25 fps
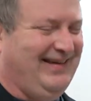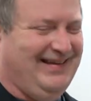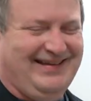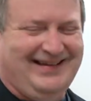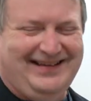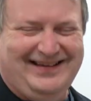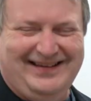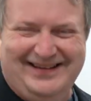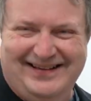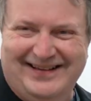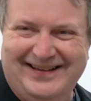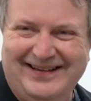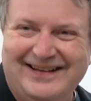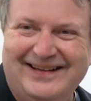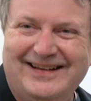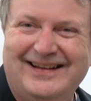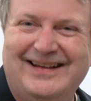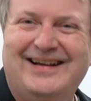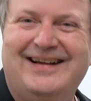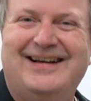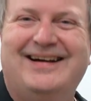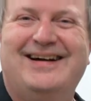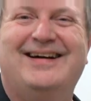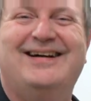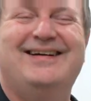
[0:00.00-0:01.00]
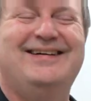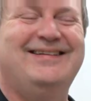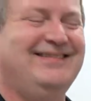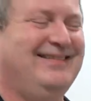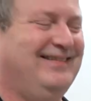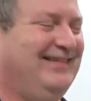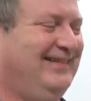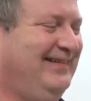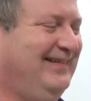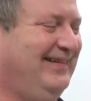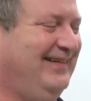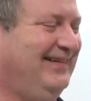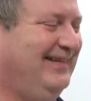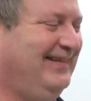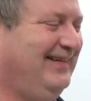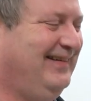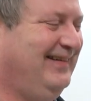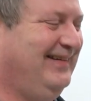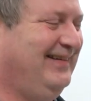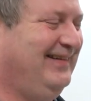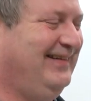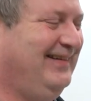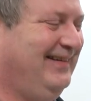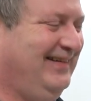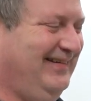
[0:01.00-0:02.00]

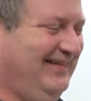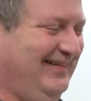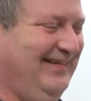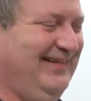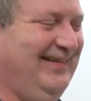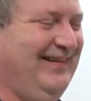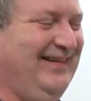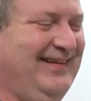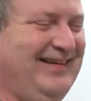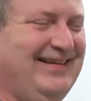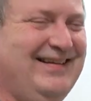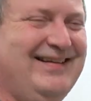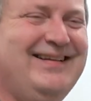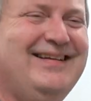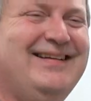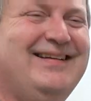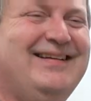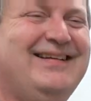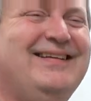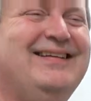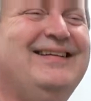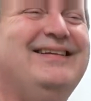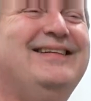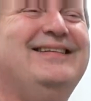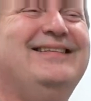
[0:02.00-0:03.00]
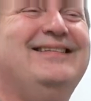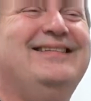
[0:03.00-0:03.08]
This person isn't speaking.